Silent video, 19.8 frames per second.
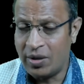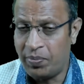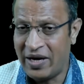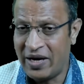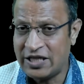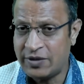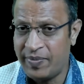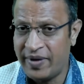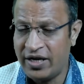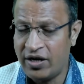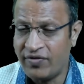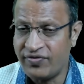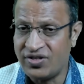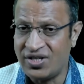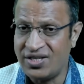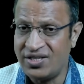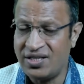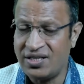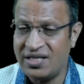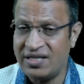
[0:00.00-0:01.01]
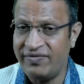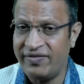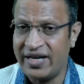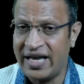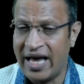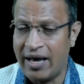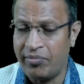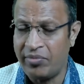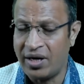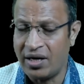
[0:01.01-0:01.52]
placement of CCTV
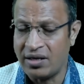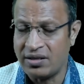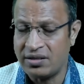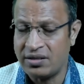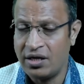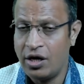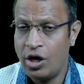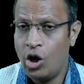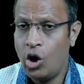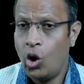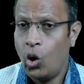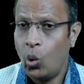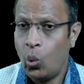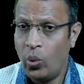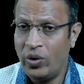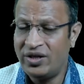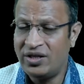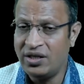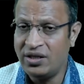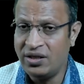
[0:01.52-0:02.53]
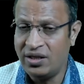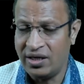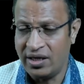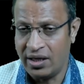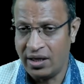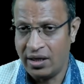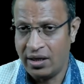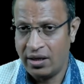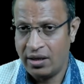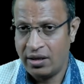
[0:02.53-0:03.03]
cameras within
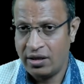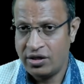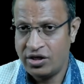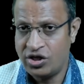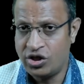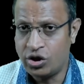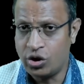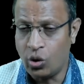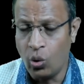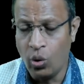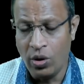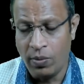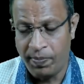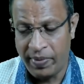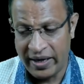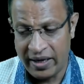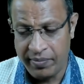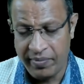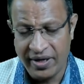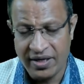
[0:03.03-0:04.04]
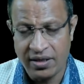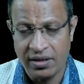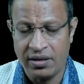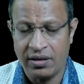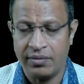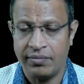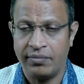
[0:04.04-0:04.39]
the school perimeter,